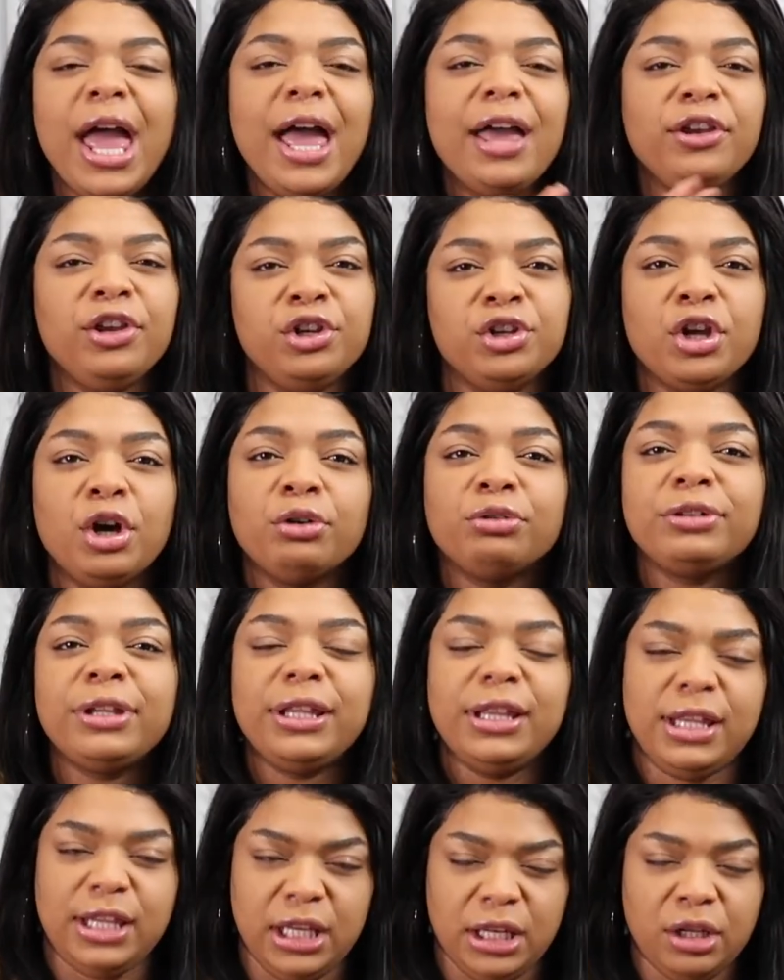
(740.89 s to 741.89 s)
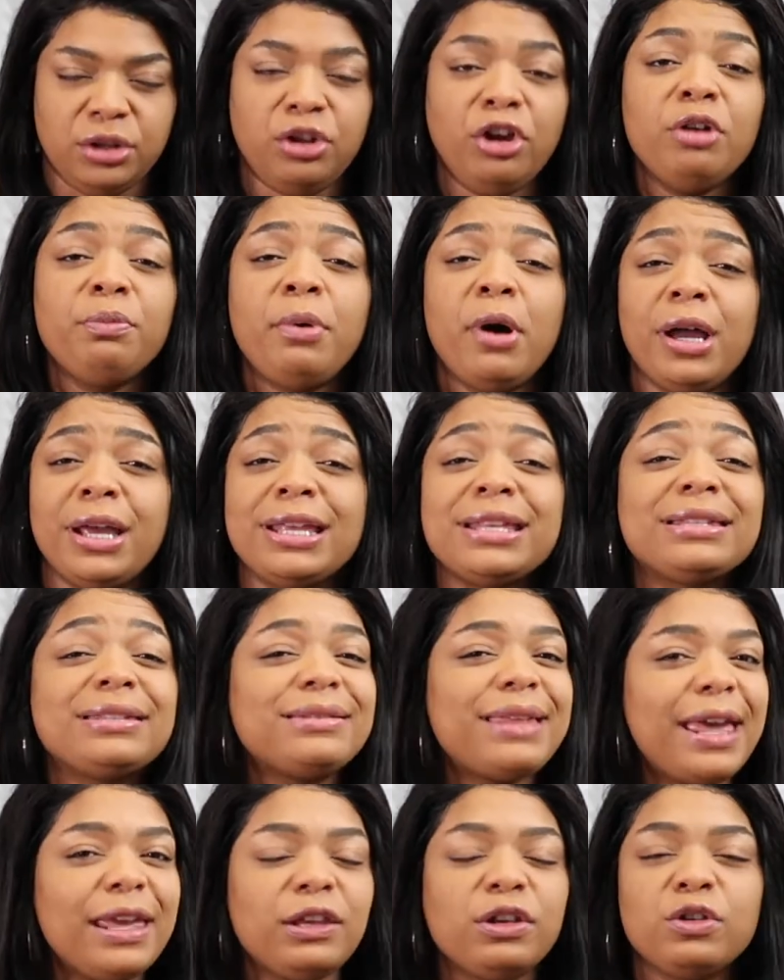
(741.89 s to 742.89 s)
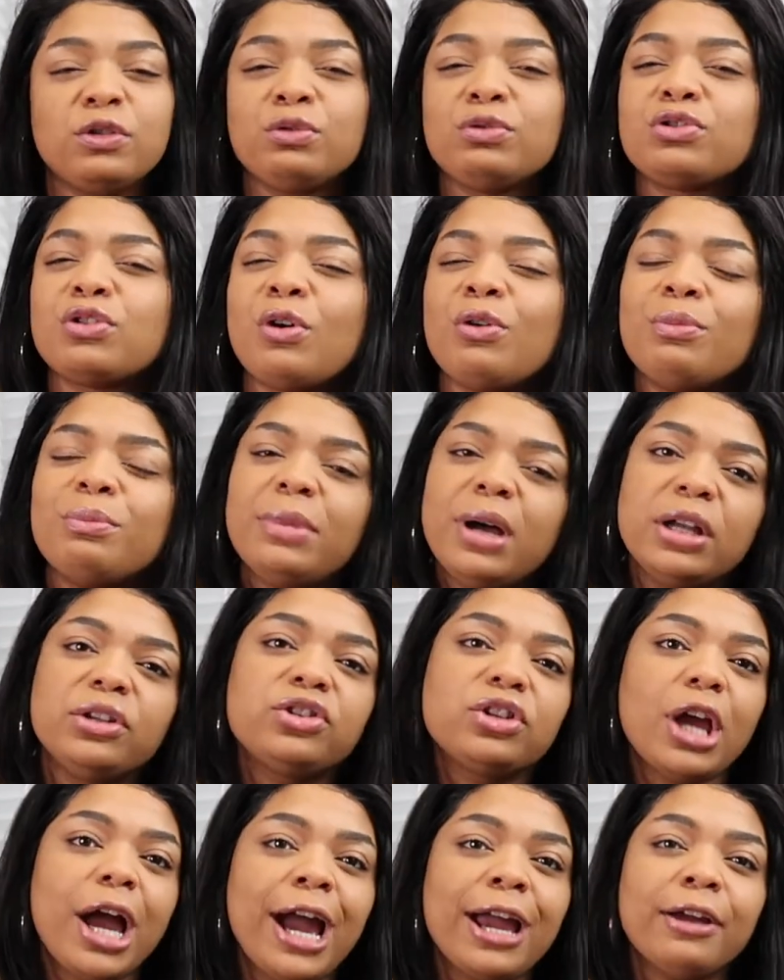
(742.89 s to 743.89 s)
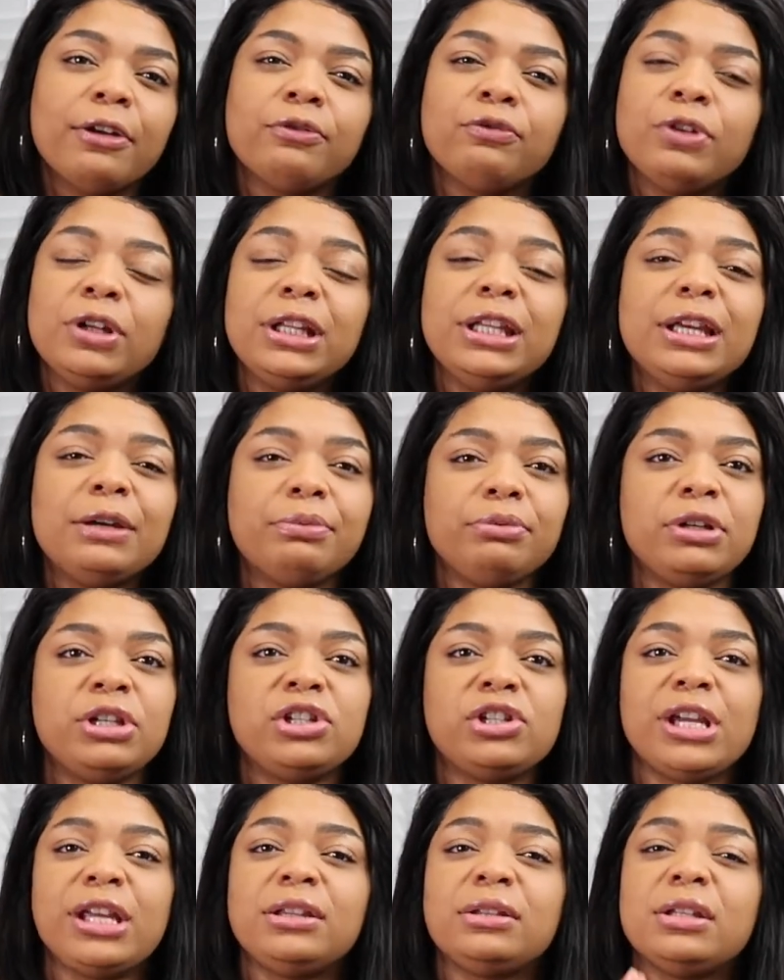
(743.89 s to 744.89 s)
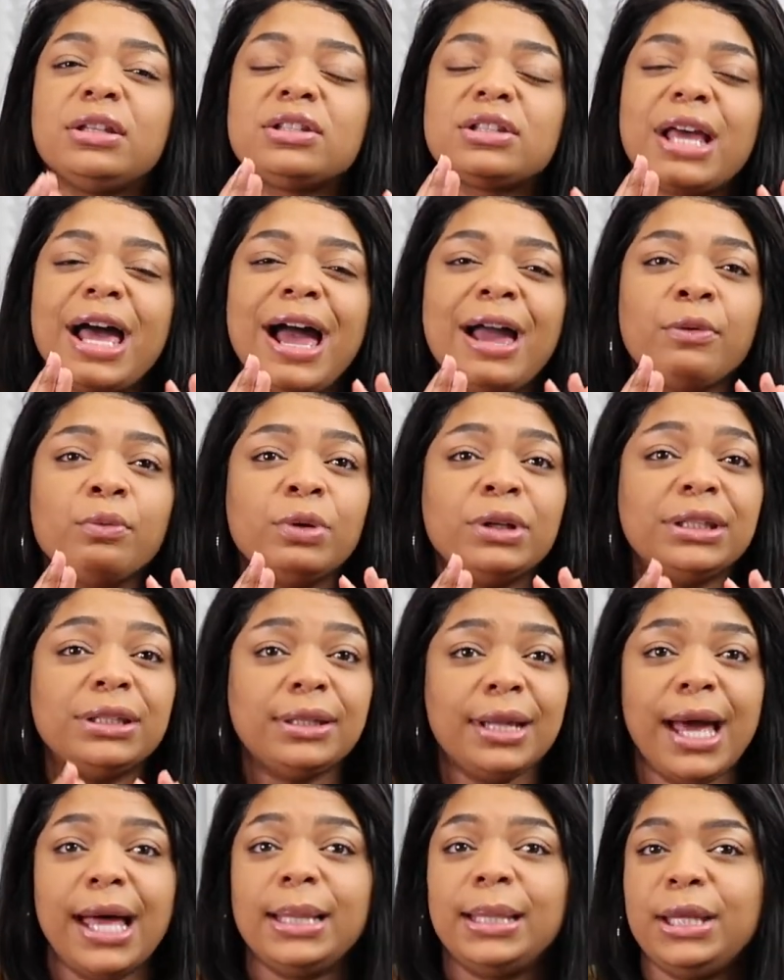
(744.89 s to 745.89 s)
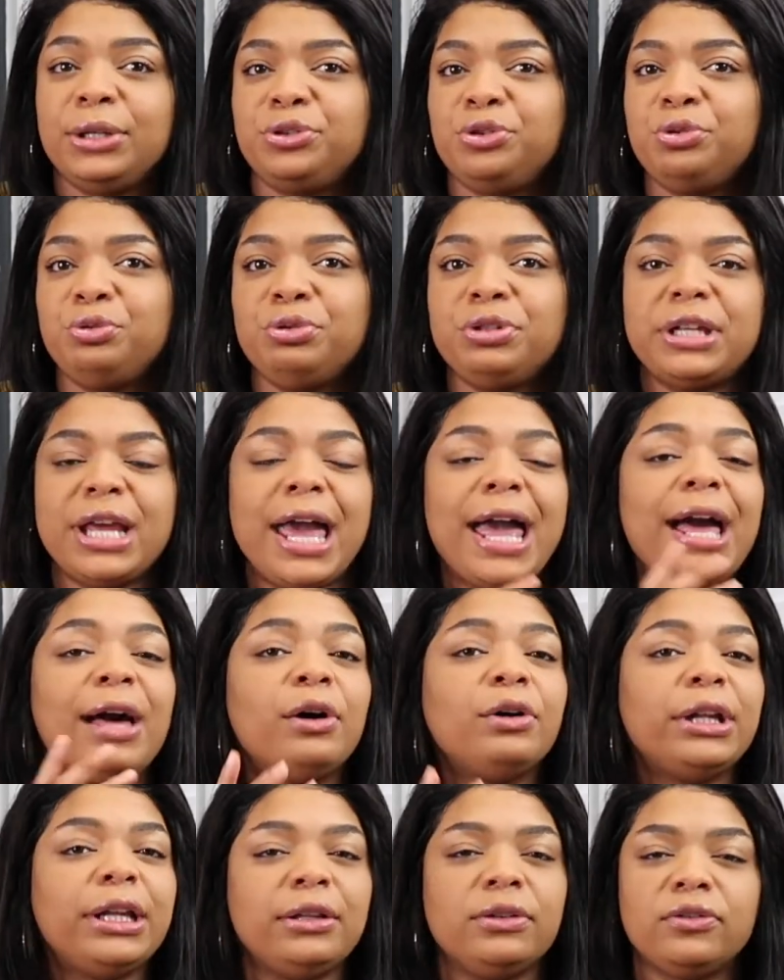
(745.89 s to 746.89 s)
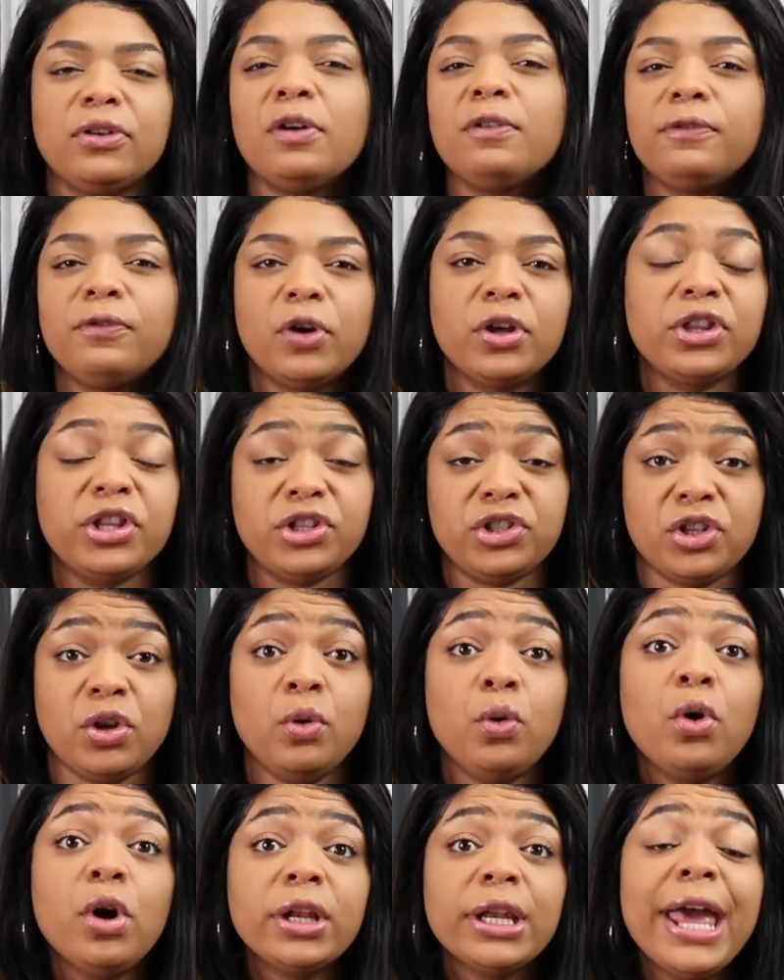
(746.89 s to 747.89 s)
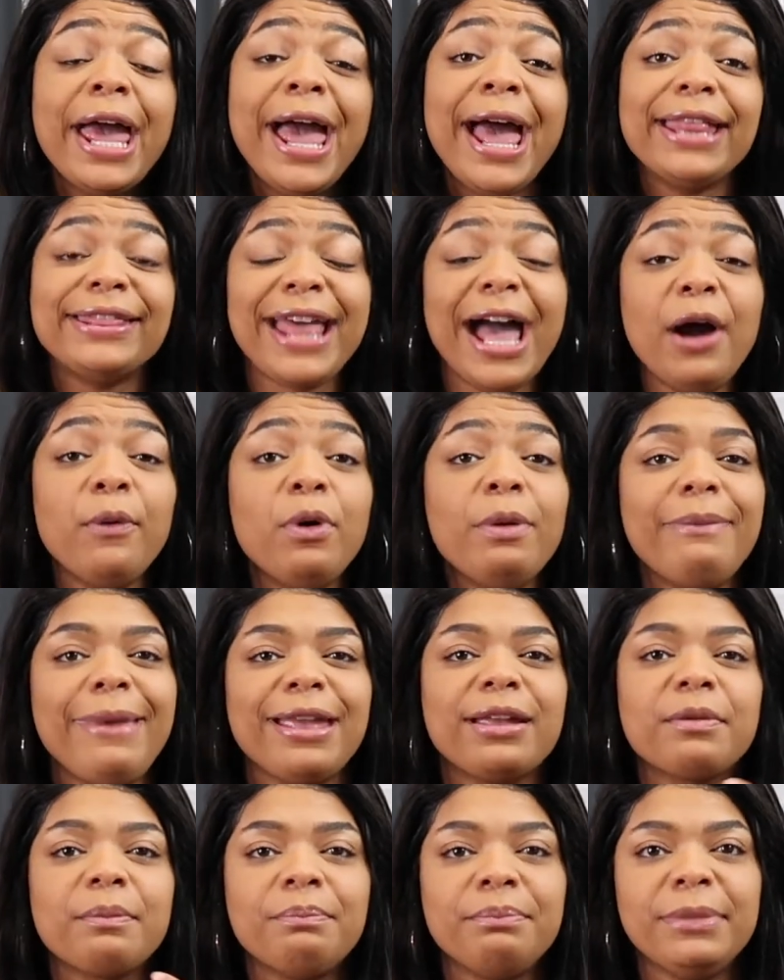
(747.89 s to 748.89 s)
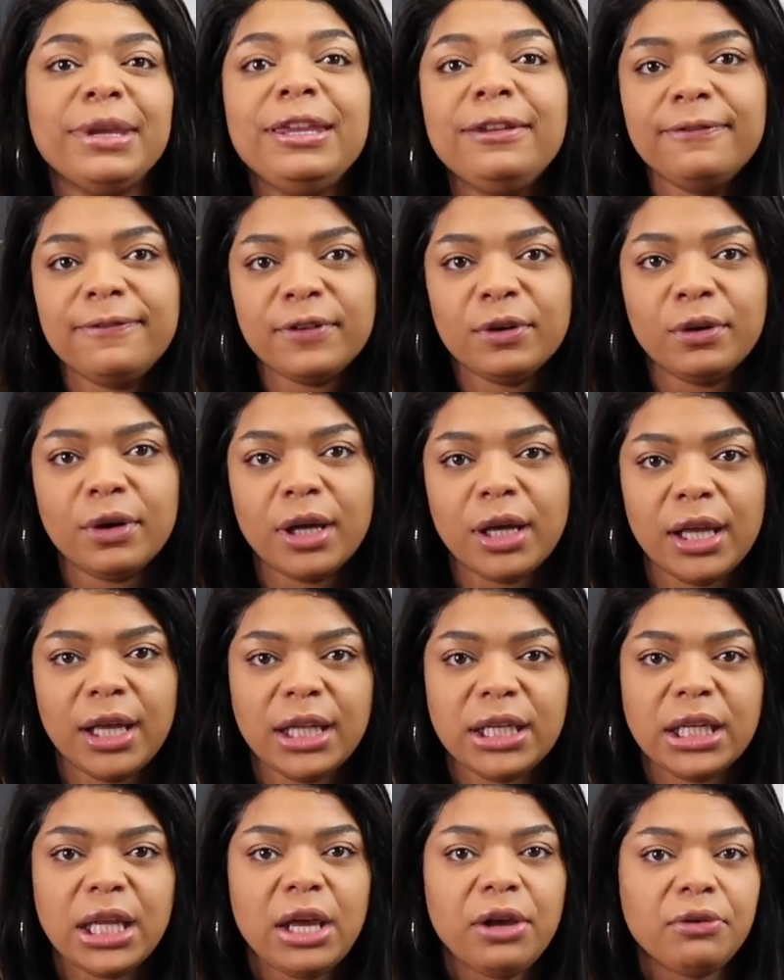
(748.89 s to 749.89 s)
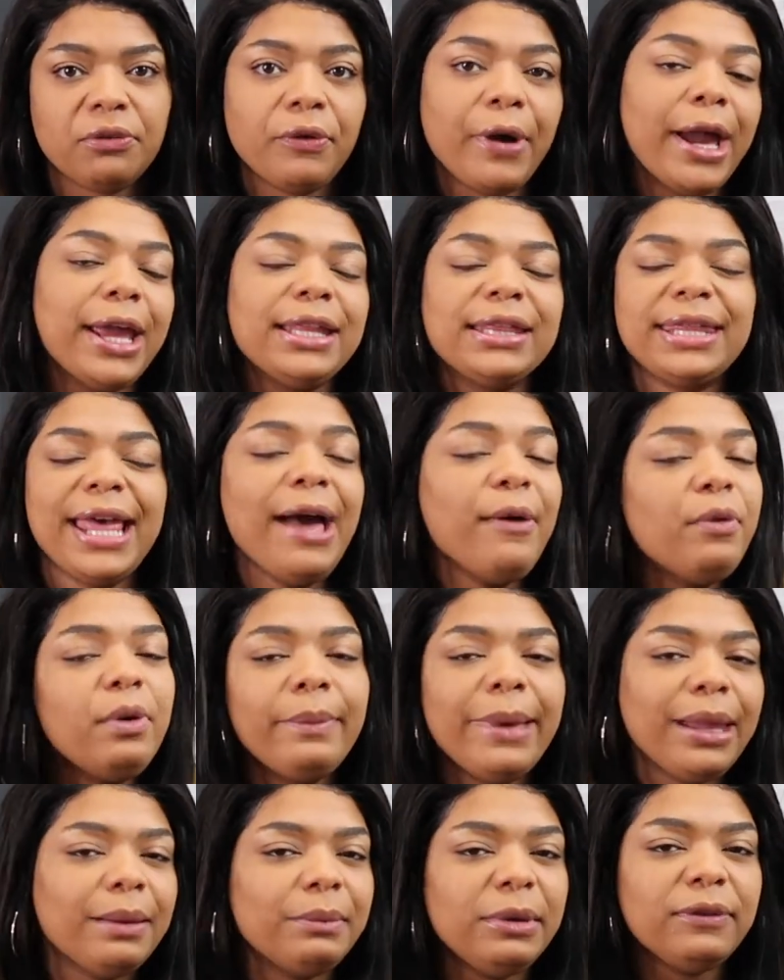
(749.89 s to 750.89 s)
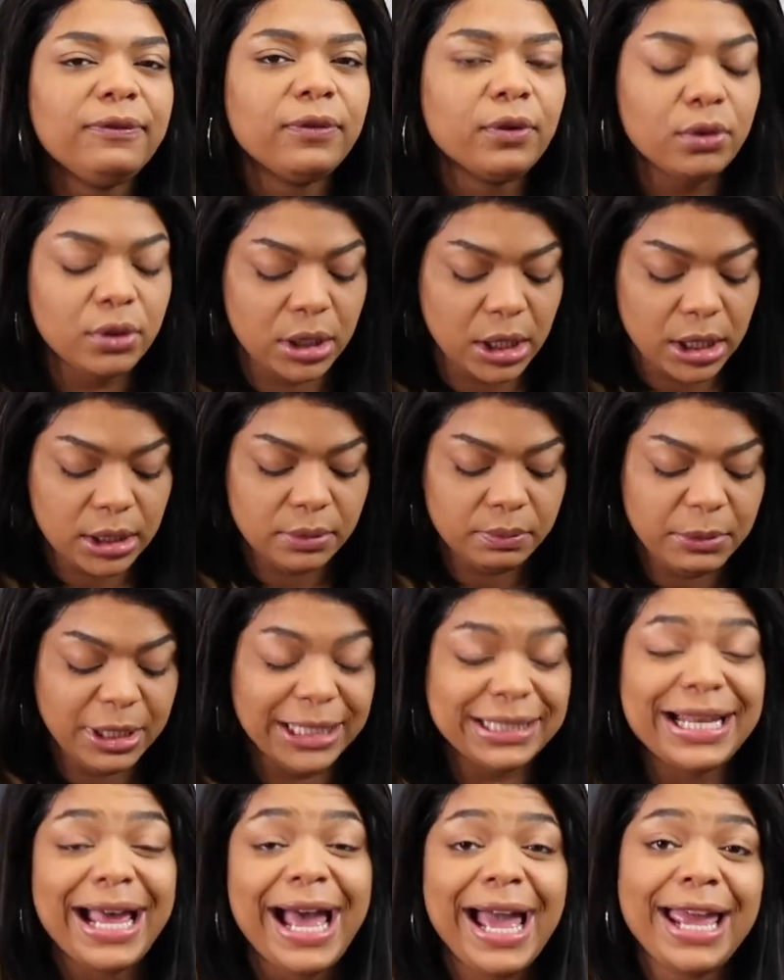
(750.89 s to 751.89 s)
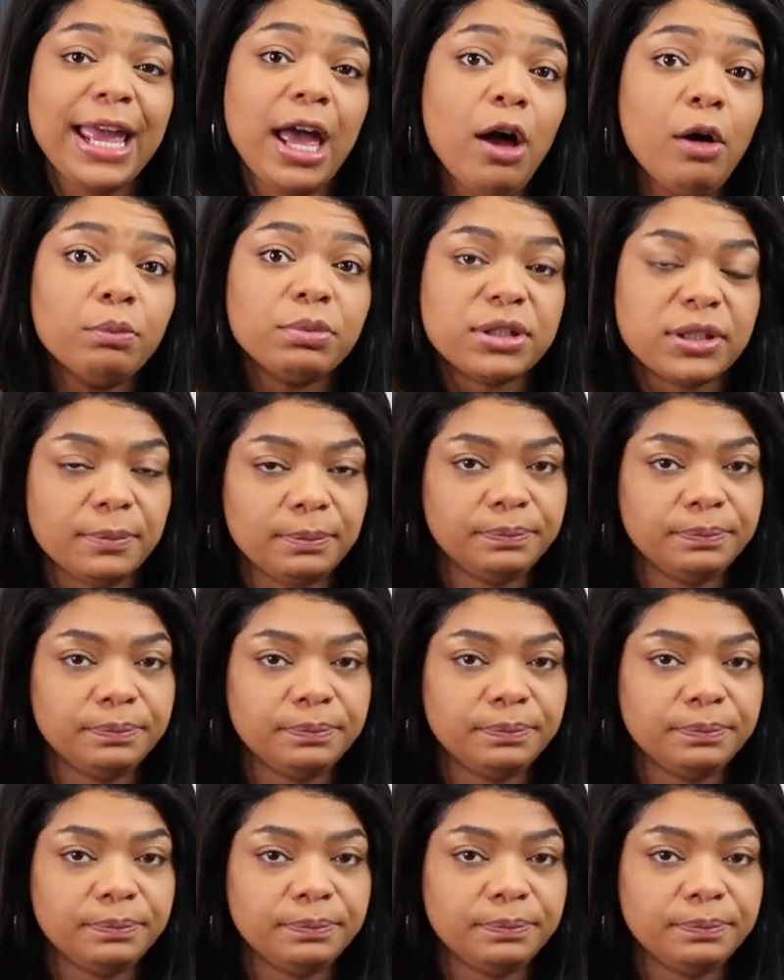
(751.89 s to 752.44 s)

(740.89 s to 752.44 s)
You know, then the third part is, thank you so much, I really appreciate this, I will not let you down, and so forth and so on. That will make me feel good, right? That will make me feel good because I helped.